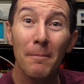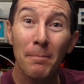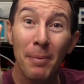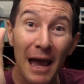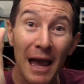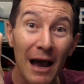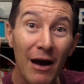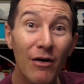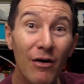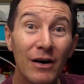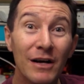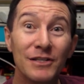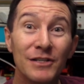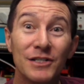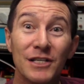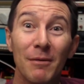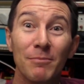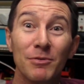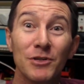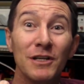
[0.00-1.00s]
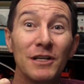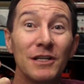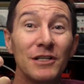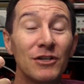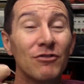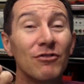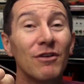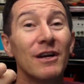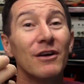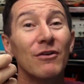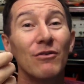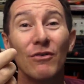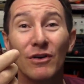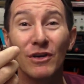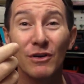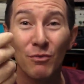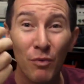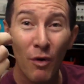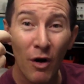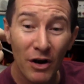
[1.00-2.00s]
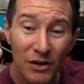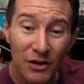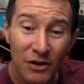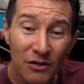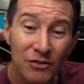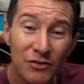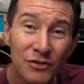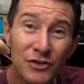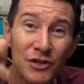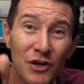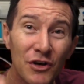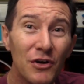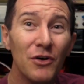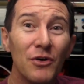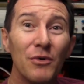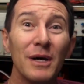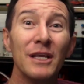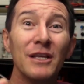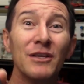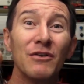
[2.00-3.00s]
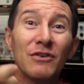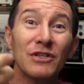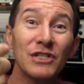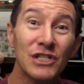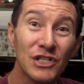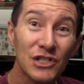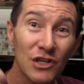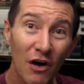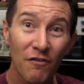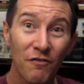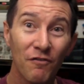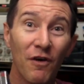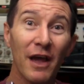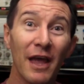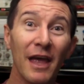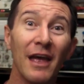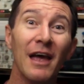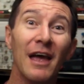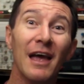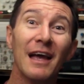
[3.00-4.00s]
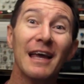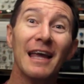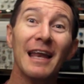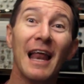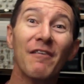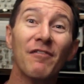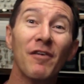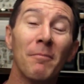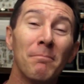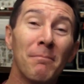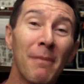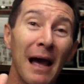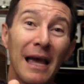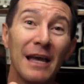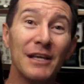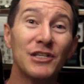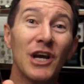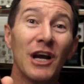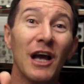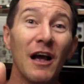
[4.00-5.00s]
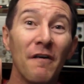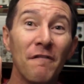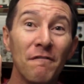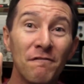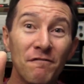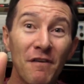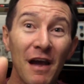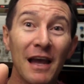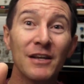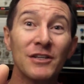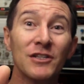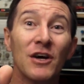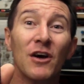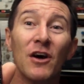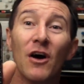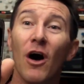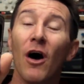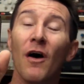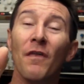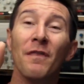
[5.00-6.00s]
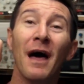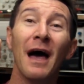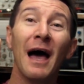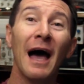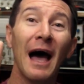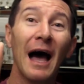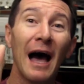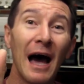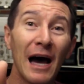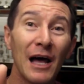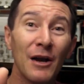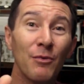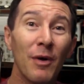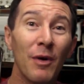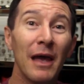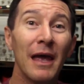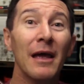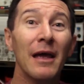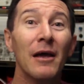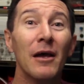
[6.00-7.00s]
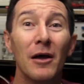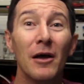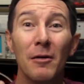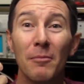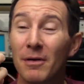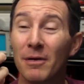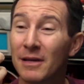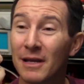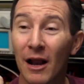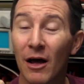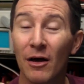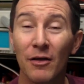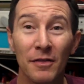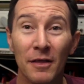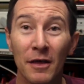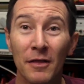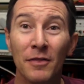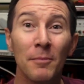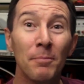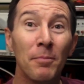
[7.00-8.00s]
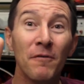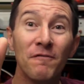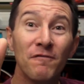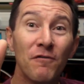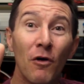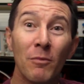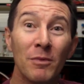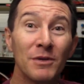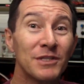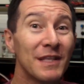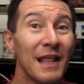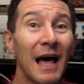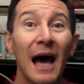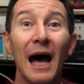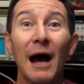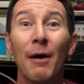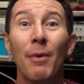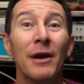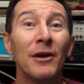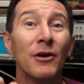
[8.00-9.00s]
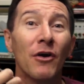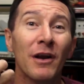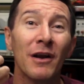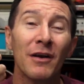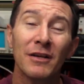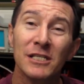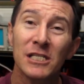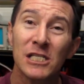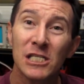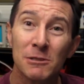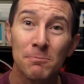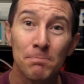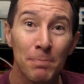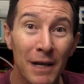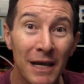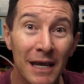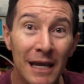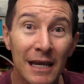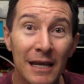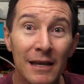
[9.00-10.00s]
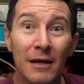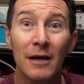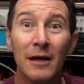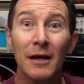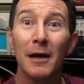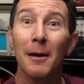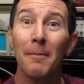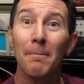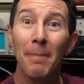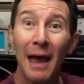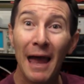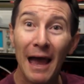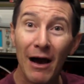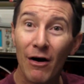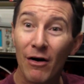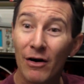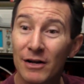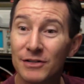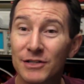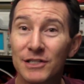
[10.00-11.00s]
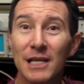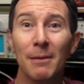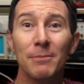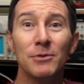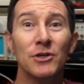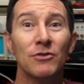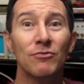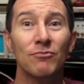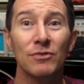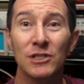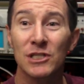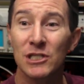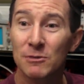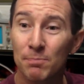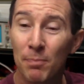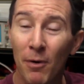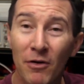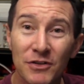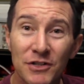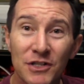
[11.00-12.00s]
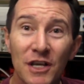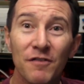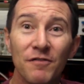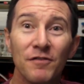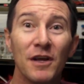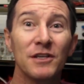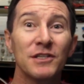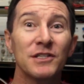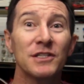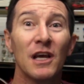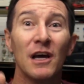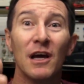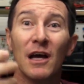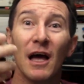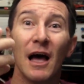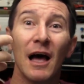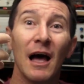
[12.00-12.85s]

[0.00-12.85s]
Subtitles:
power consumption is critical. What you do in your software can have a major effect on the hardware, you know, the performance of the hardware. Not only speed, power consumption, responsiveness,